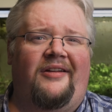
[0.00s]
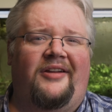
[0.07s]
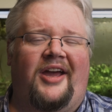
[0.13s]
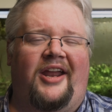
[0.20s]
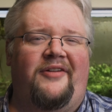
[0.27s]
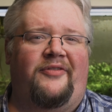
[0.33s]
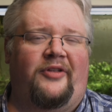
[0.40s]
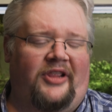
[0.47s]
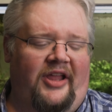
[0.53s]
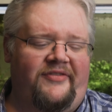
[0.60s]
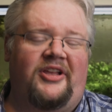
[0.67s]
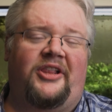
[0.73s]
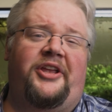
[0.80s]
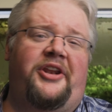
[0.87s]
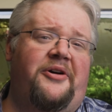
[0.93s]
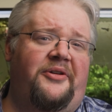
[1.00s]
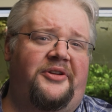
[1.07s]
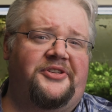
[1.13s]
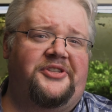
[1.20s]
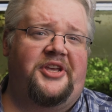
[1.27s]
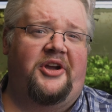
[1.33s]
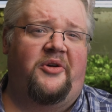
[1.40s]
kind of lovingly known
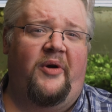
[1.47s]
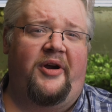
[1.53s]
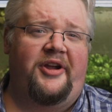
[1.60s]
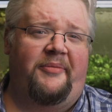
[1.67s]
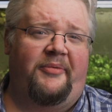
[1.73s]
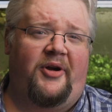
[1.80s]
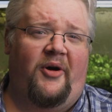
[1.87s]
as the Aquarium